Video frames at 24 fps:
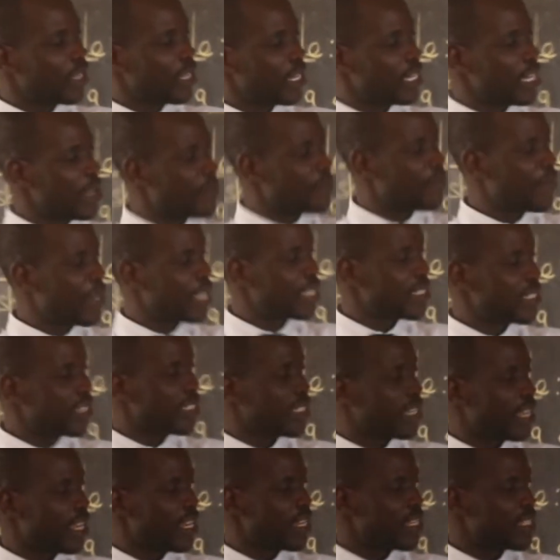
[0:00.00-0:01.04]
The past
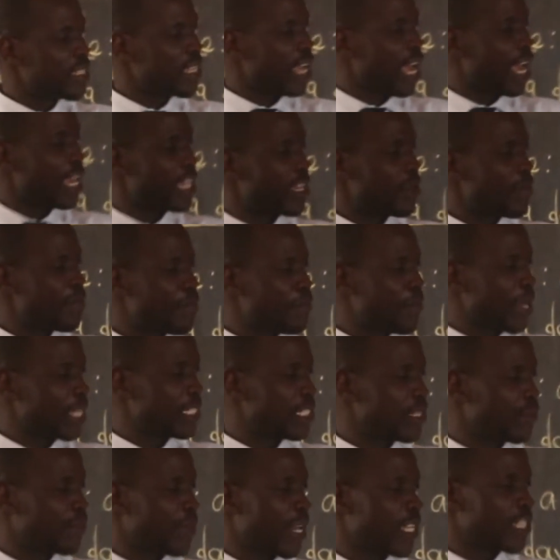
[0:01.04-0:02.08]
tense and the
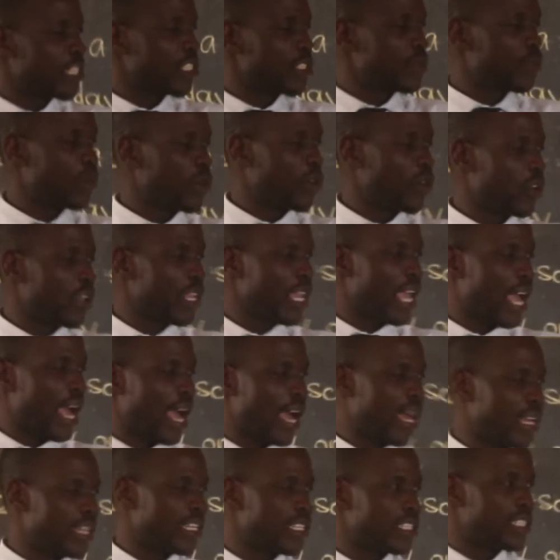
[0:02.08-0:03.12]
past participle here
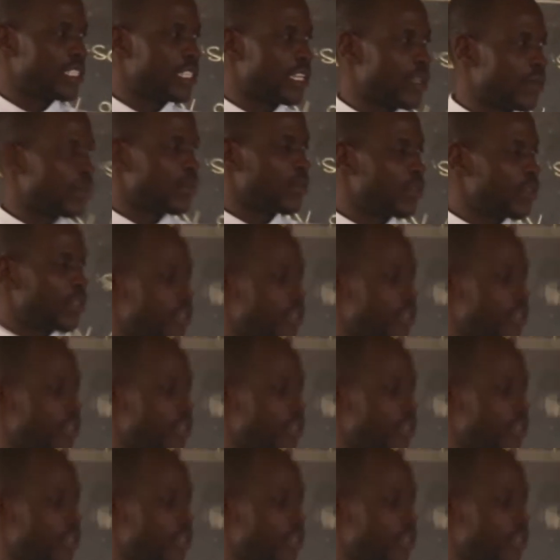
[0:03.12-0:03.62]
are the same.